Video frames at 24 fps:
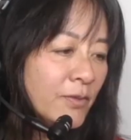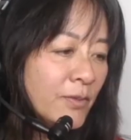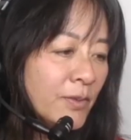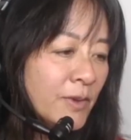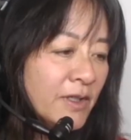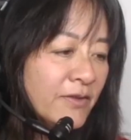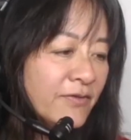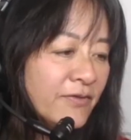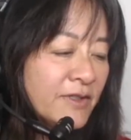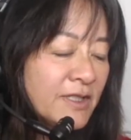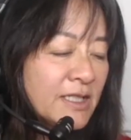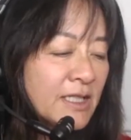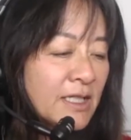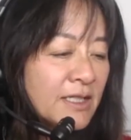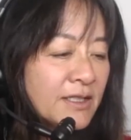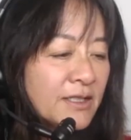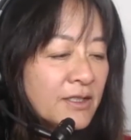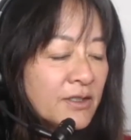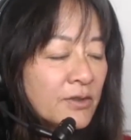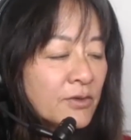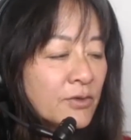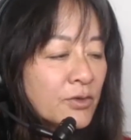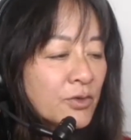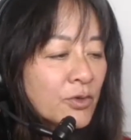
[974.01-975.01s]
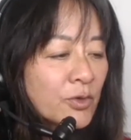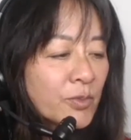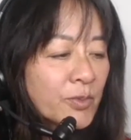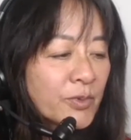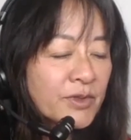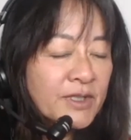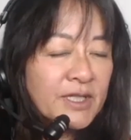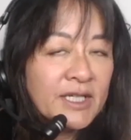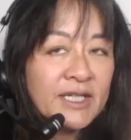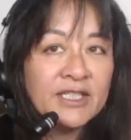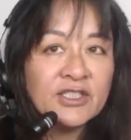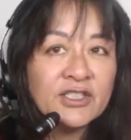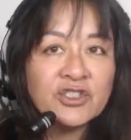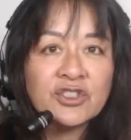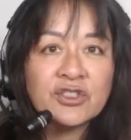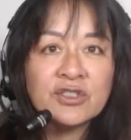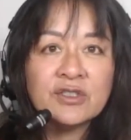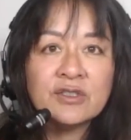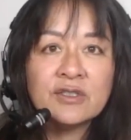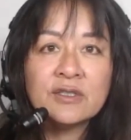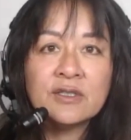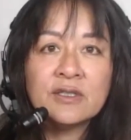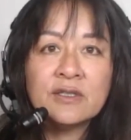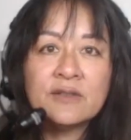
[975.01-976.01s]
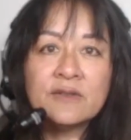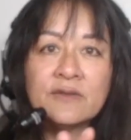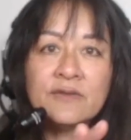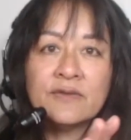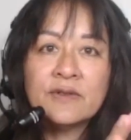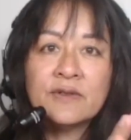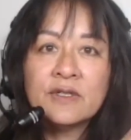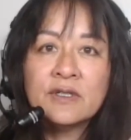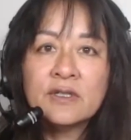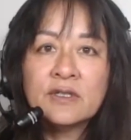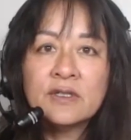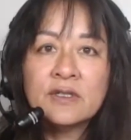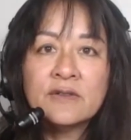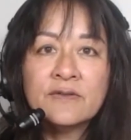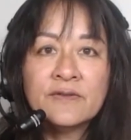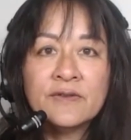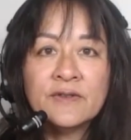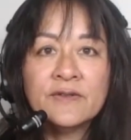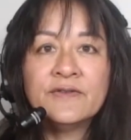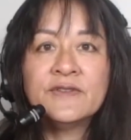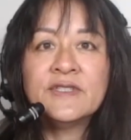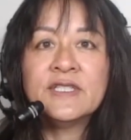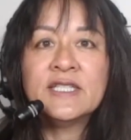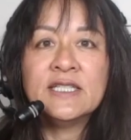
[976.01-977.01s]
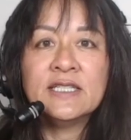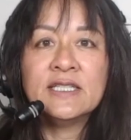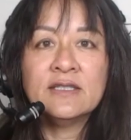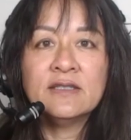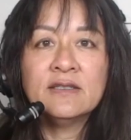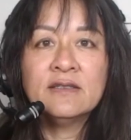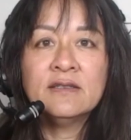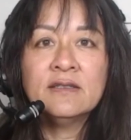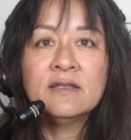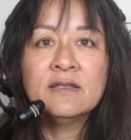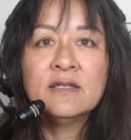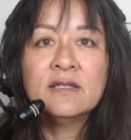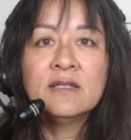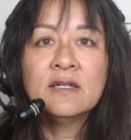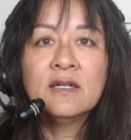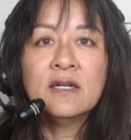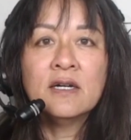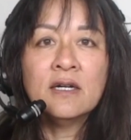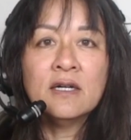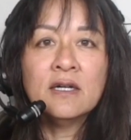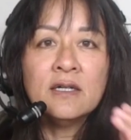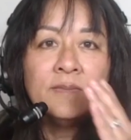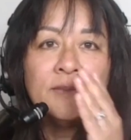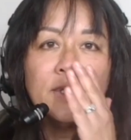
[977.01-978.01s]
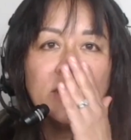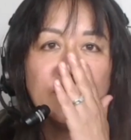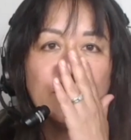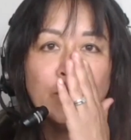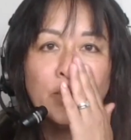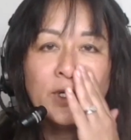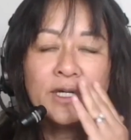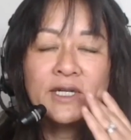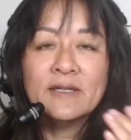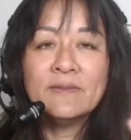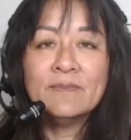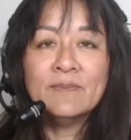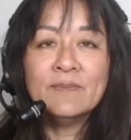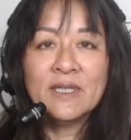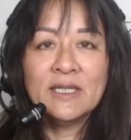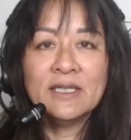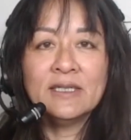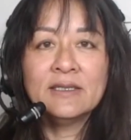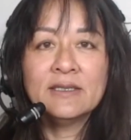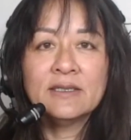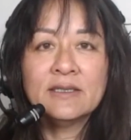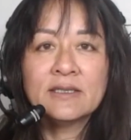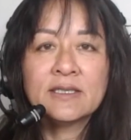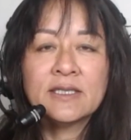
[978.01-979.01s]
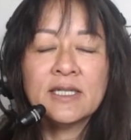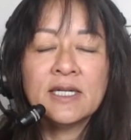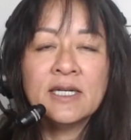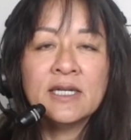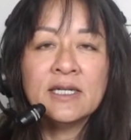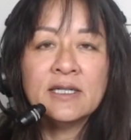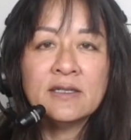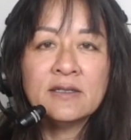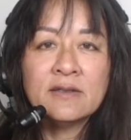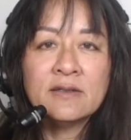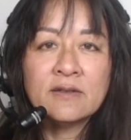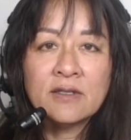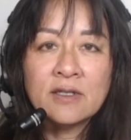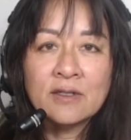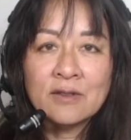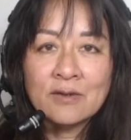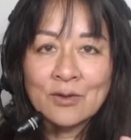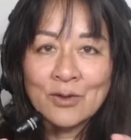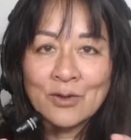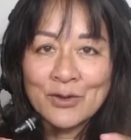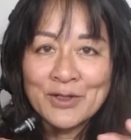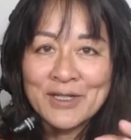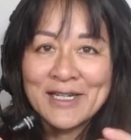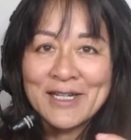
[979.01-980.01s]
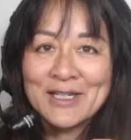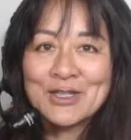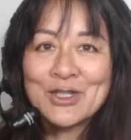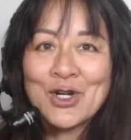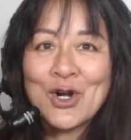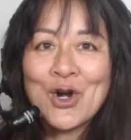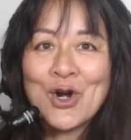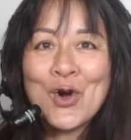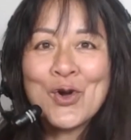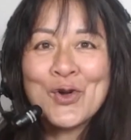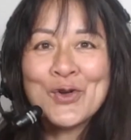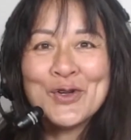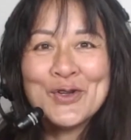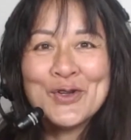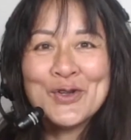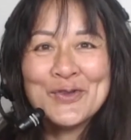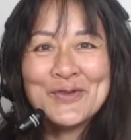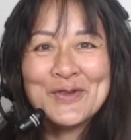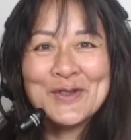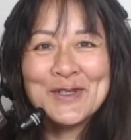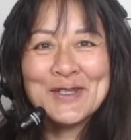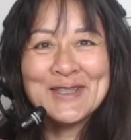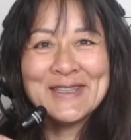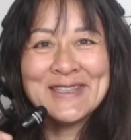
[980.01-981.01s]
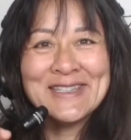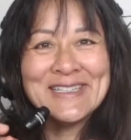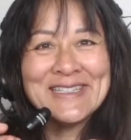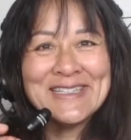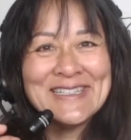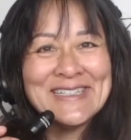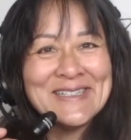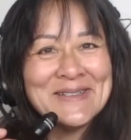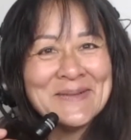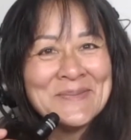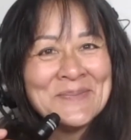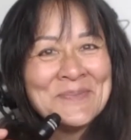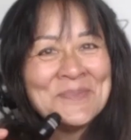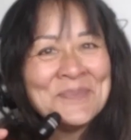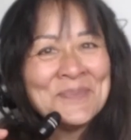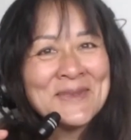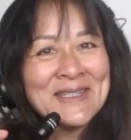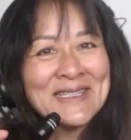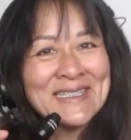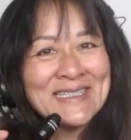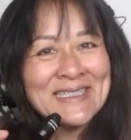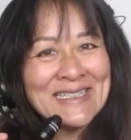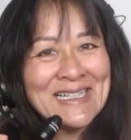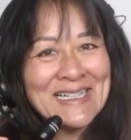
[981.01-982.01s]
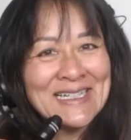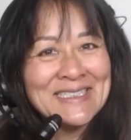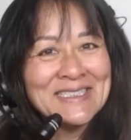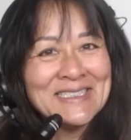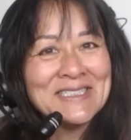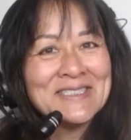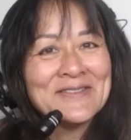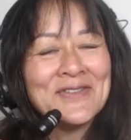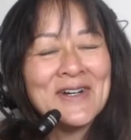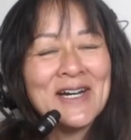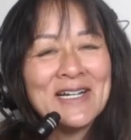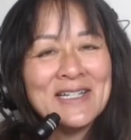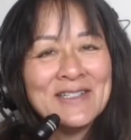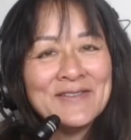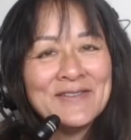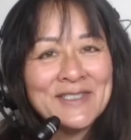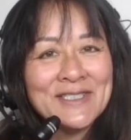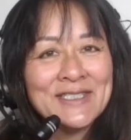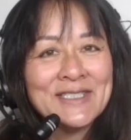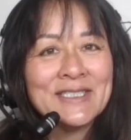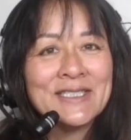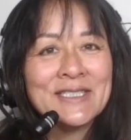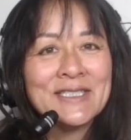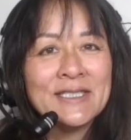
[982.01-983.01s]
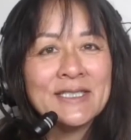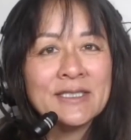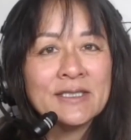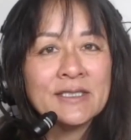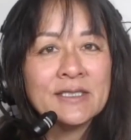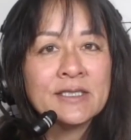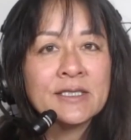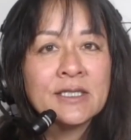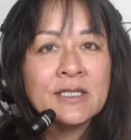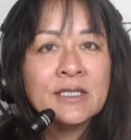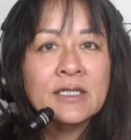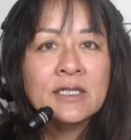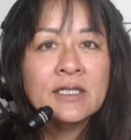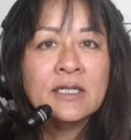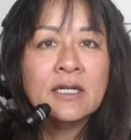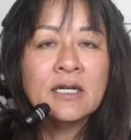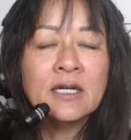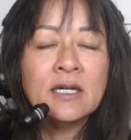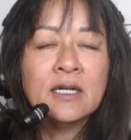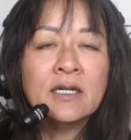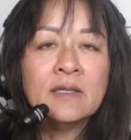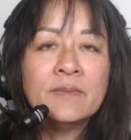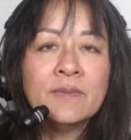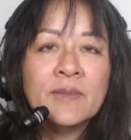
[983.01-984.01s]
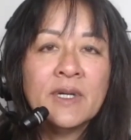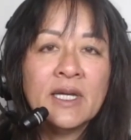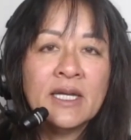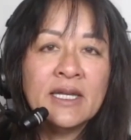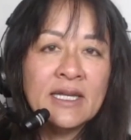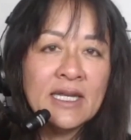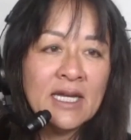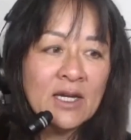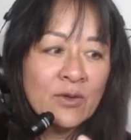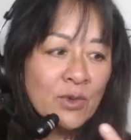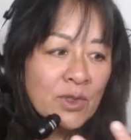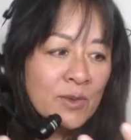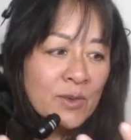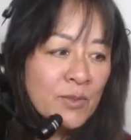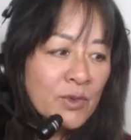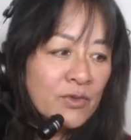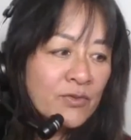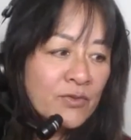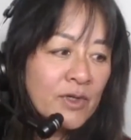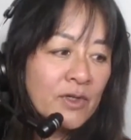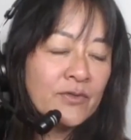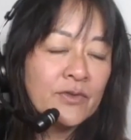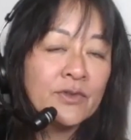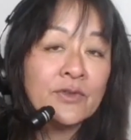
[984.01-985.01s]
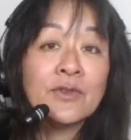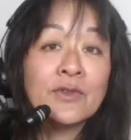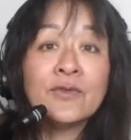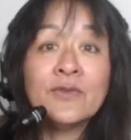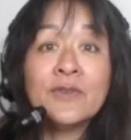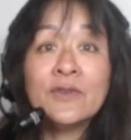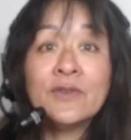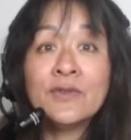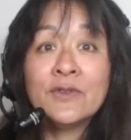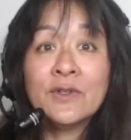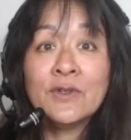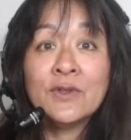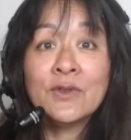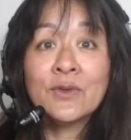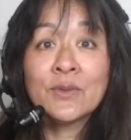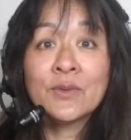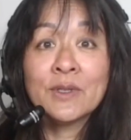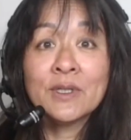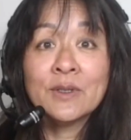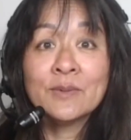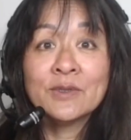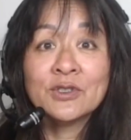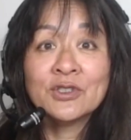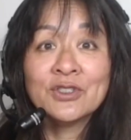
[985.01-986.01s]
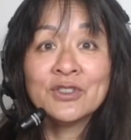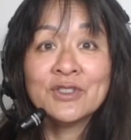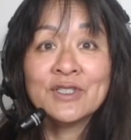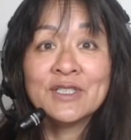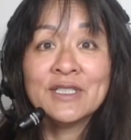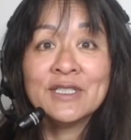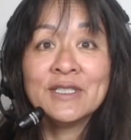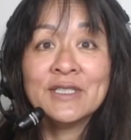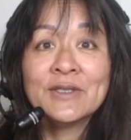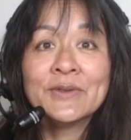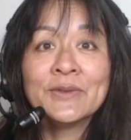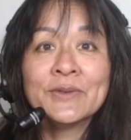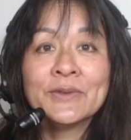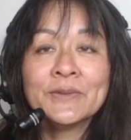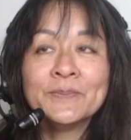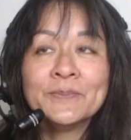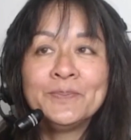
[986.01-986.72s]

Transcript: we've done an interpretation of 15 um, and what it means and the, looking at the heart of it, the lines five and six. Um, and now we move over to 53, which is the other.